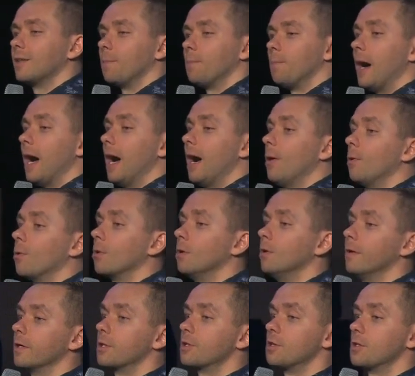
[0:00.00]
power of
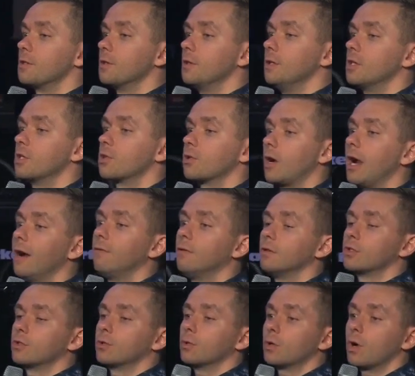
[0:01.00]
electricity
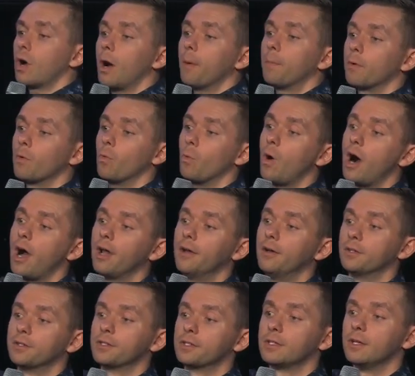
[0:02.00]
travels to copper
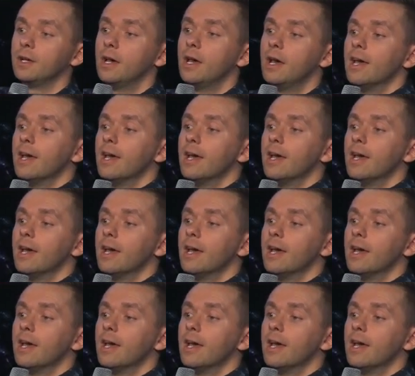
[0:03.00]
wires,